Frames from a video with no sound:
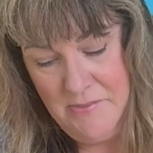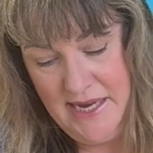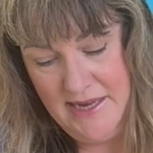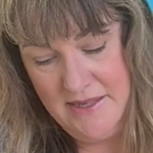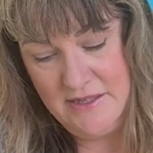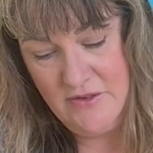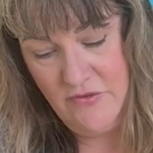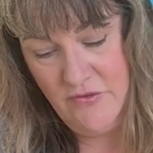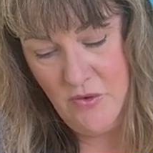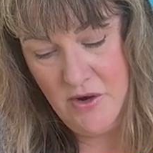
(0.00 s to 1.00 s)
pins
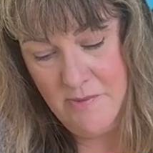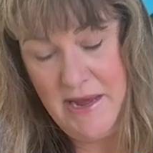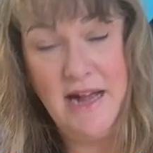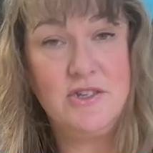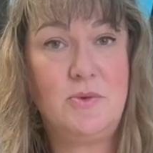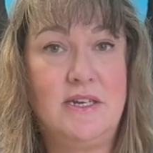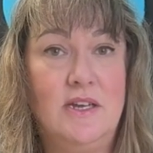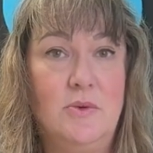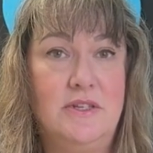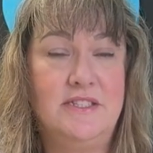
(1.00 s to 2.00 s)
for patchwork and
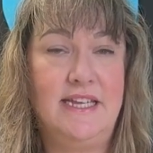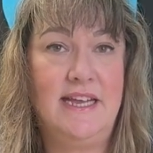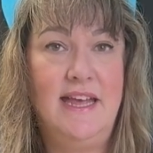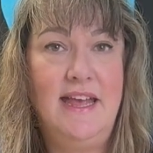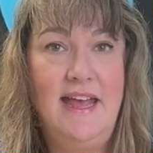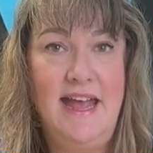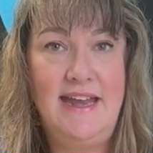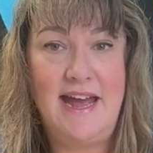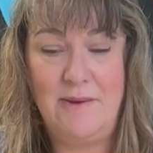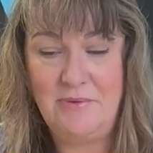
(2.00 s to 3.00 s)
quilting and
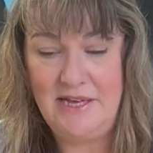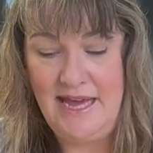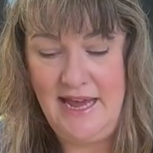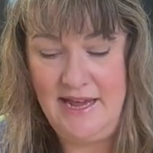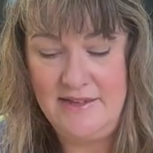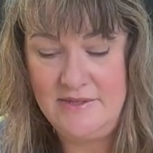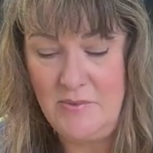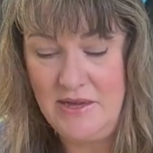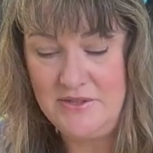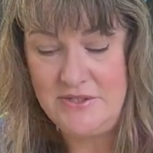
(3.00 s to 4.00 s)
applique as
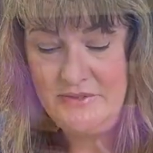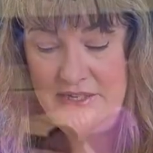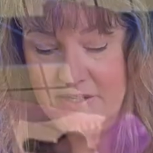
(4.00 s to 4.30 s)
well. So these